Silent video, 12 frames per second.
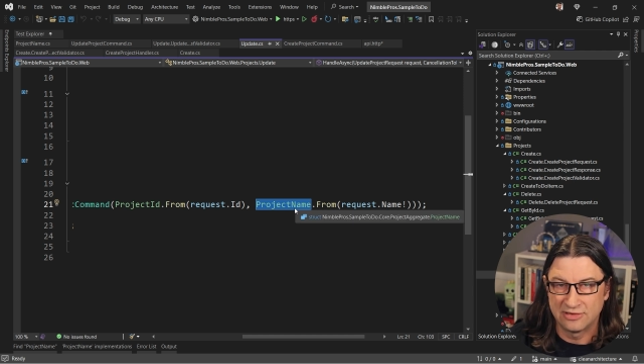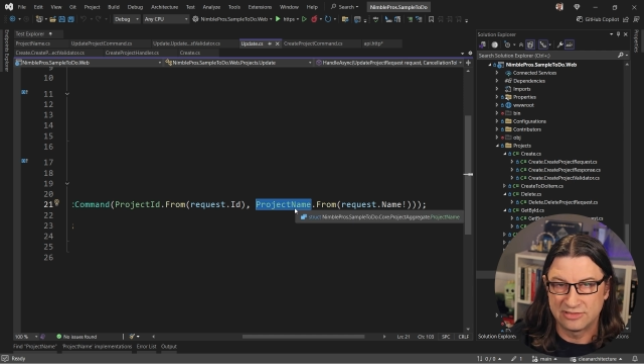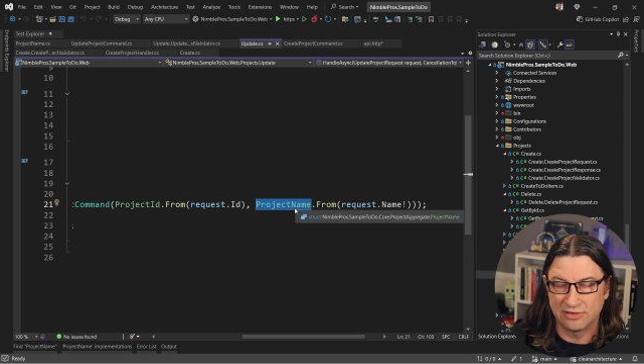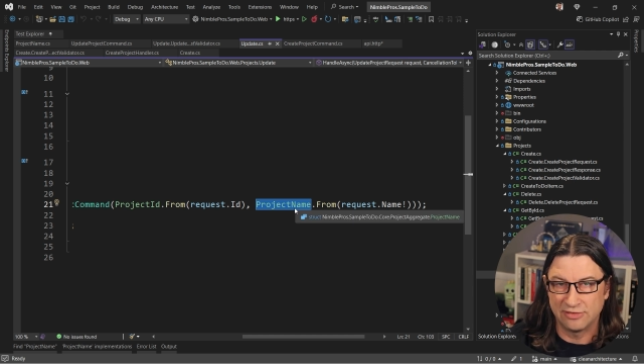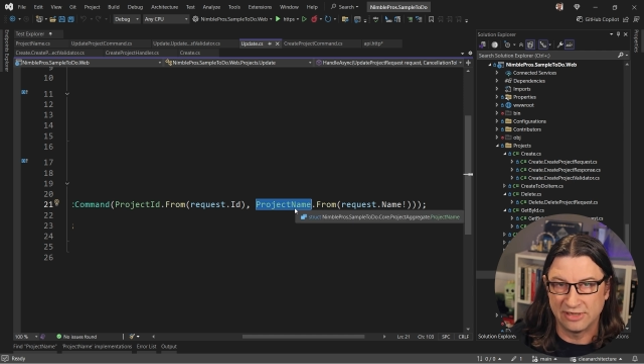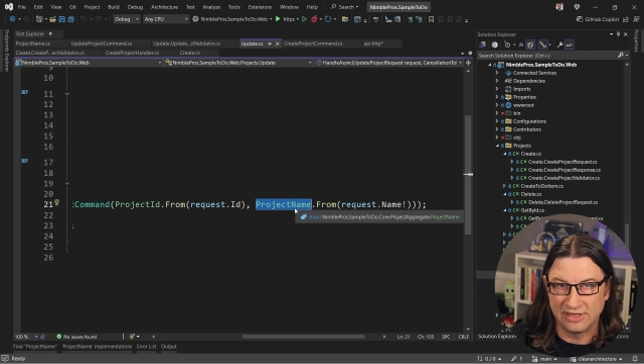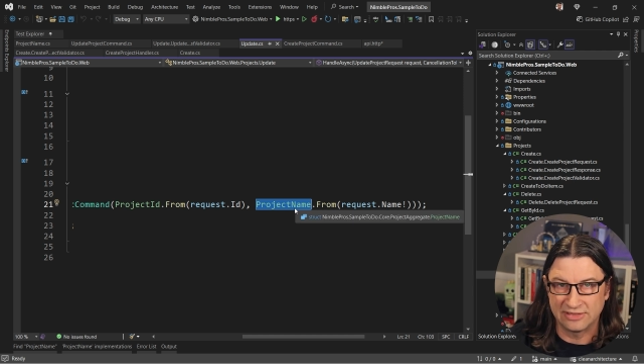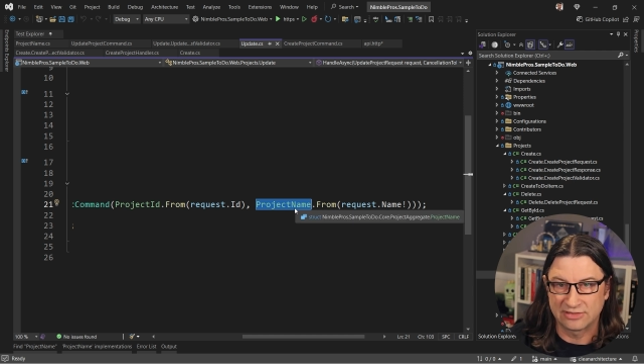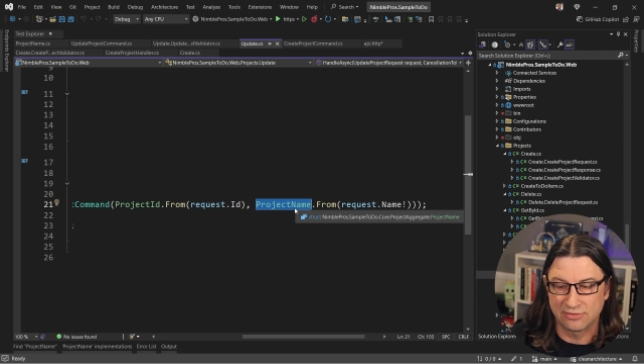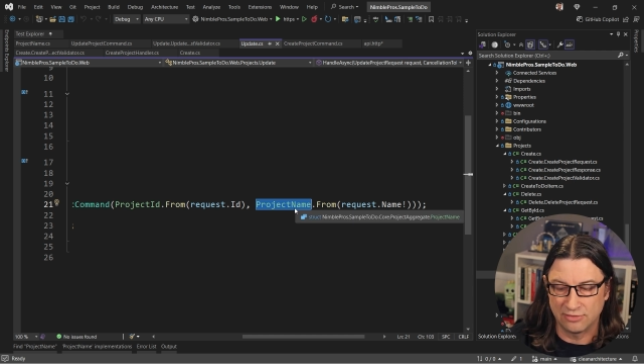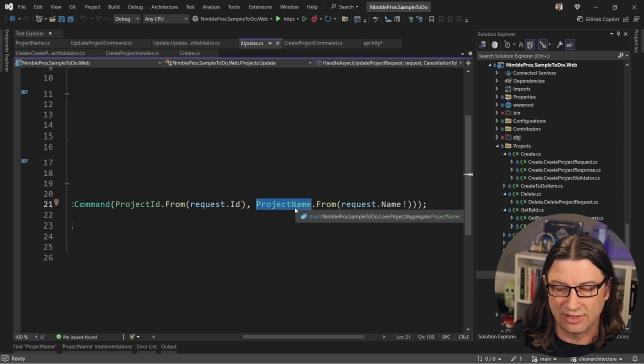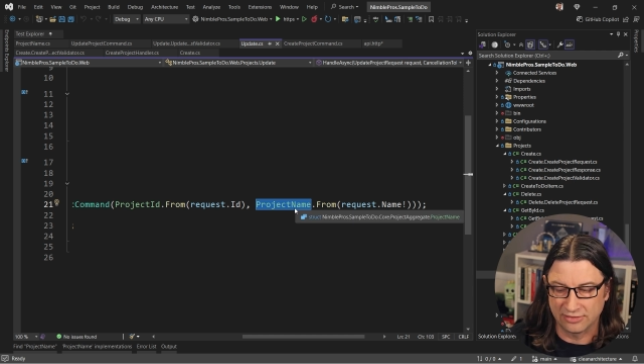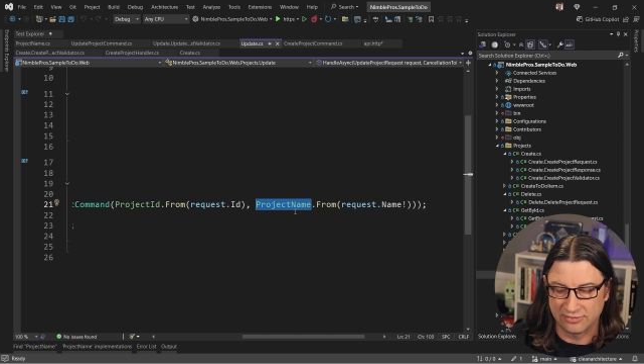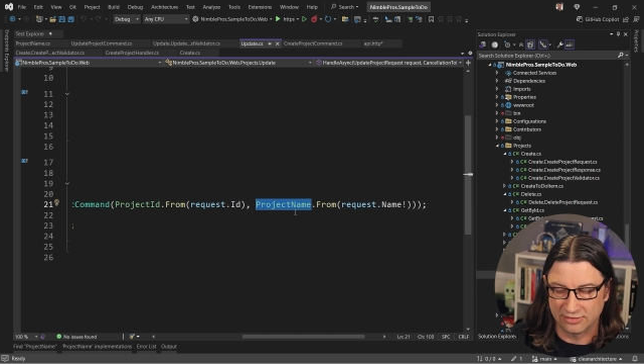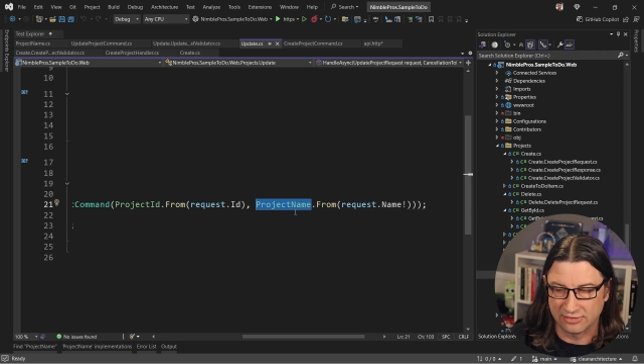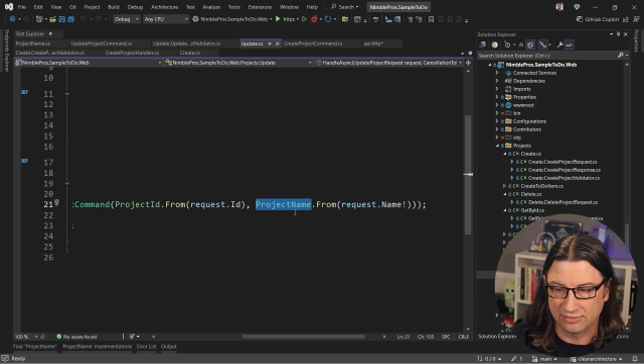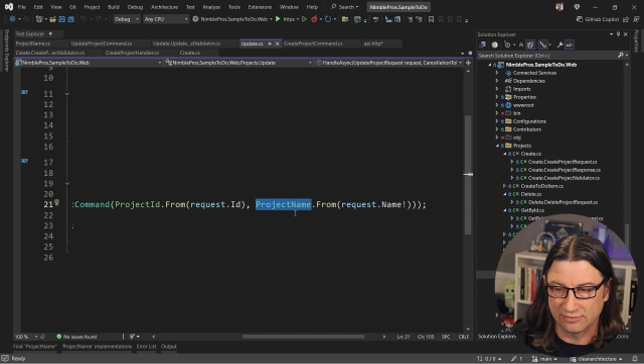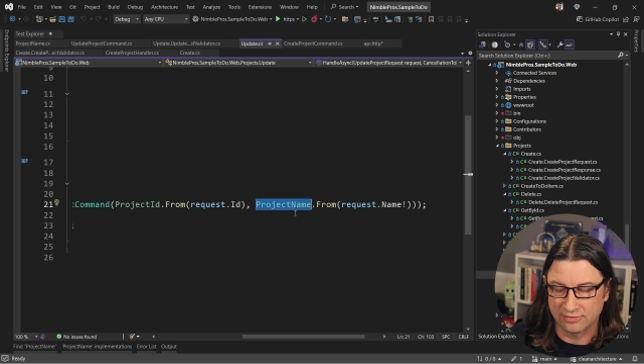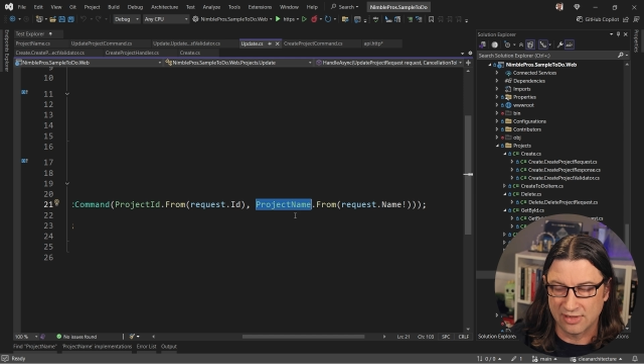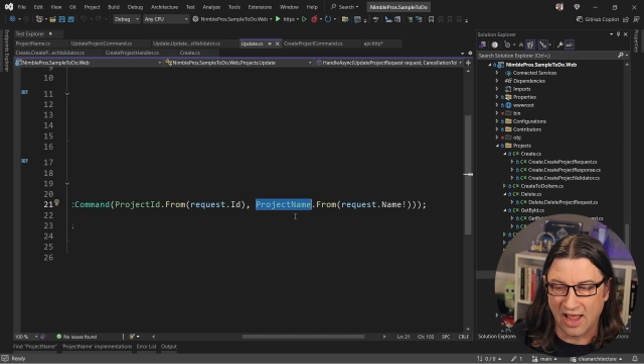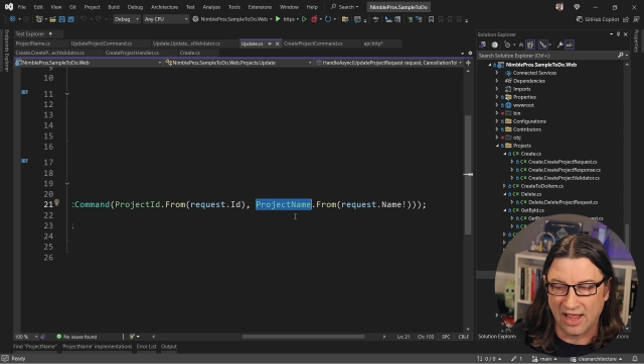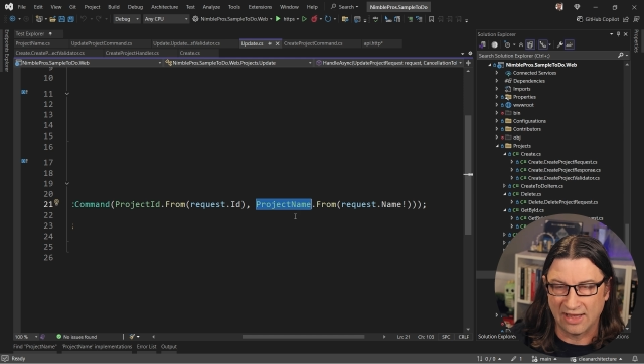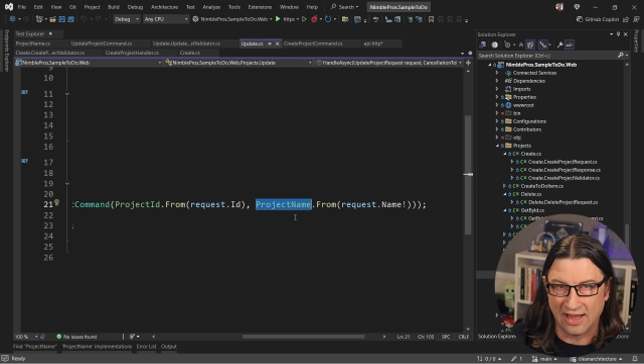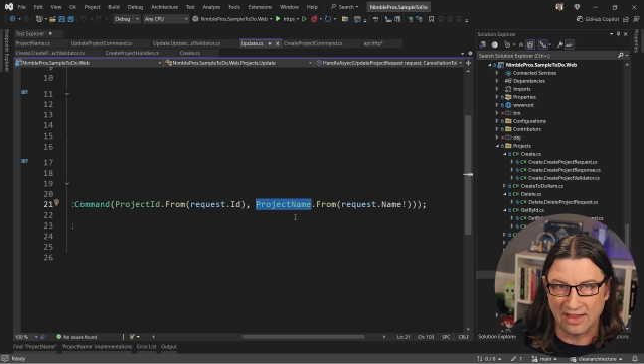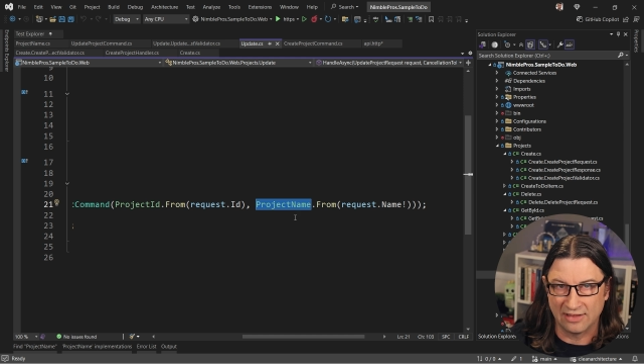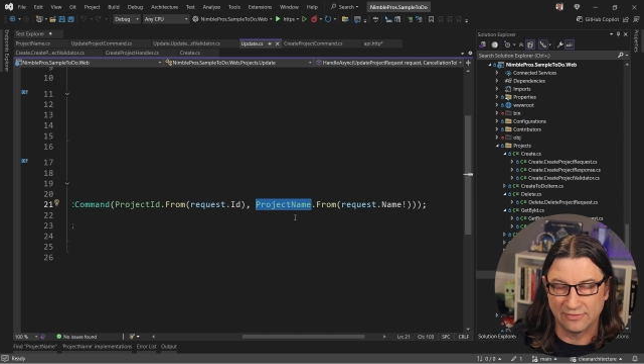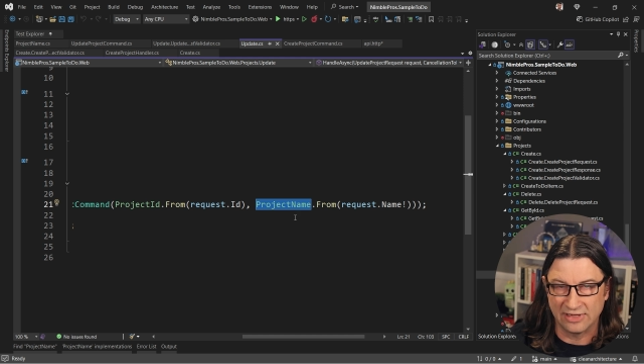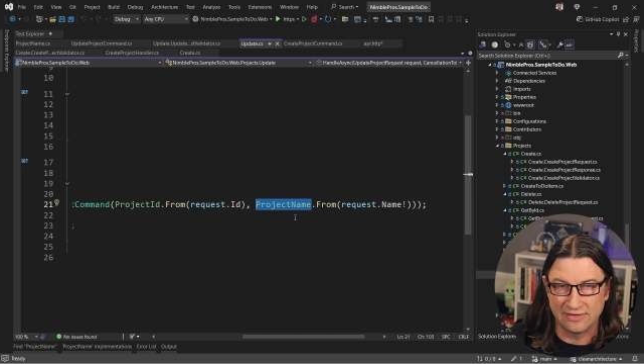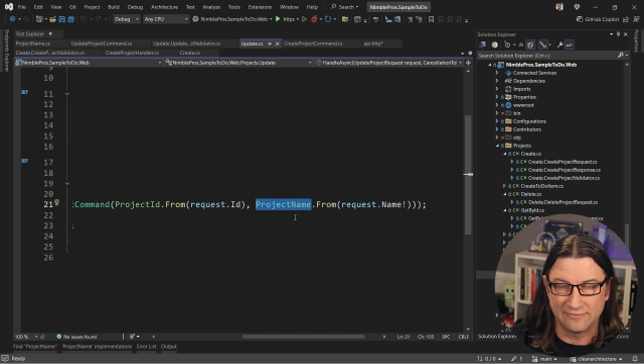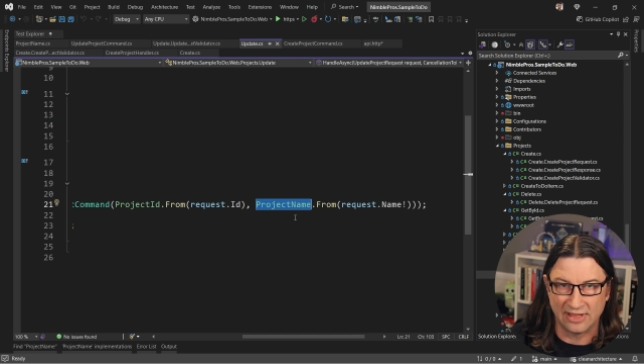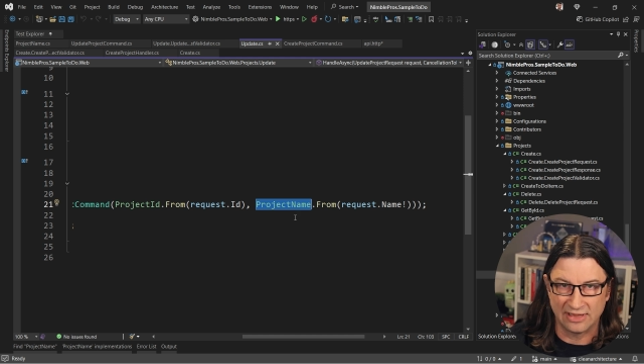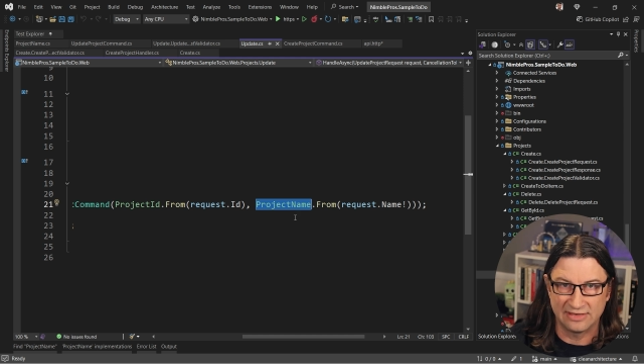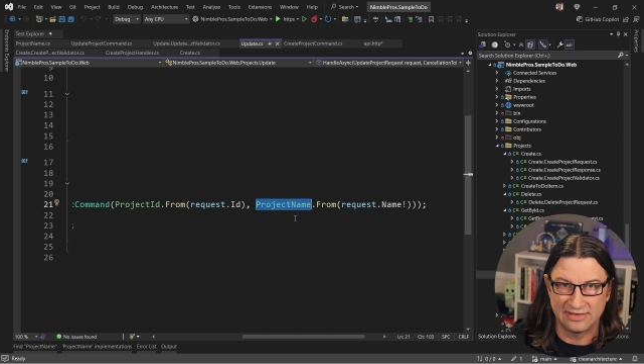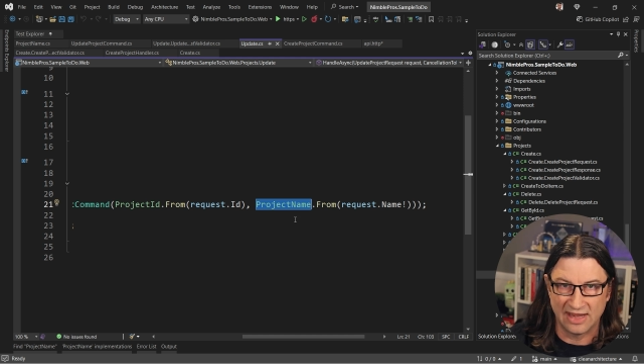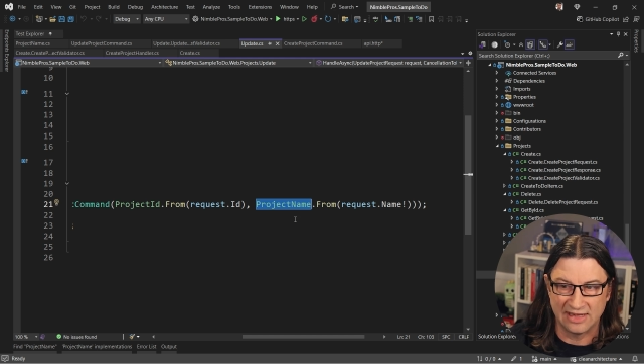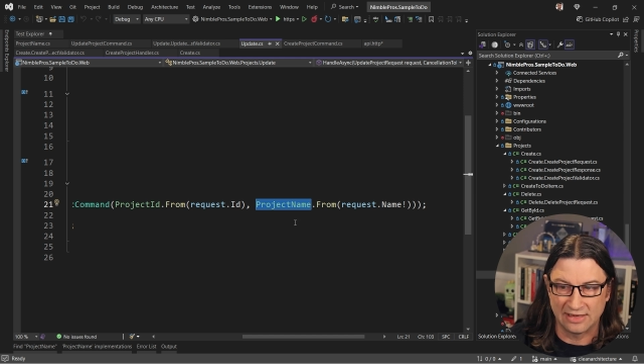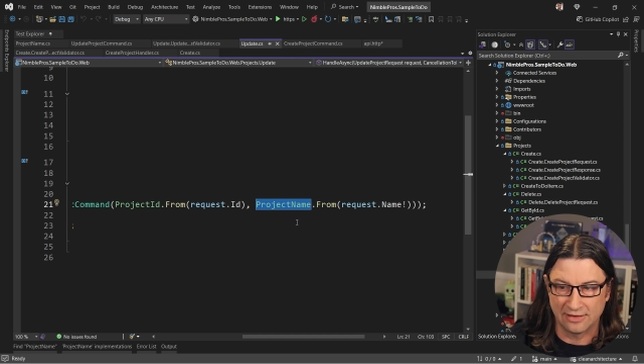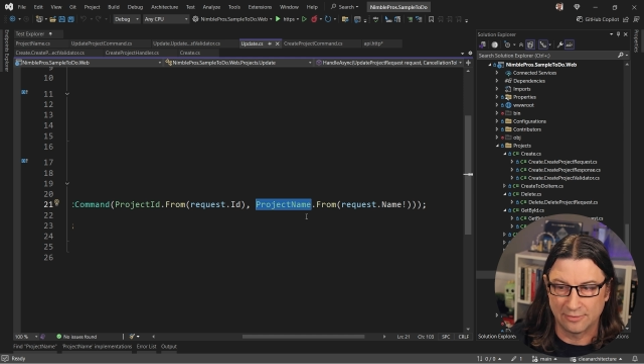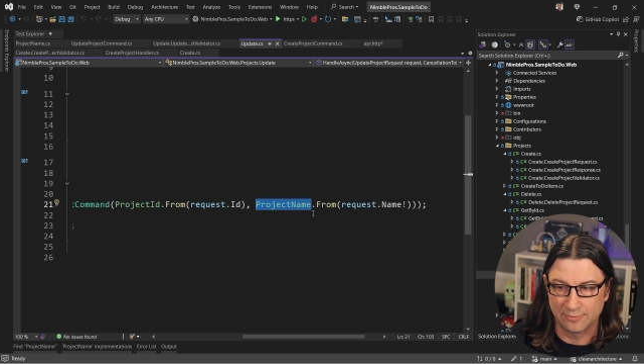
so that it's going to not have invalid data.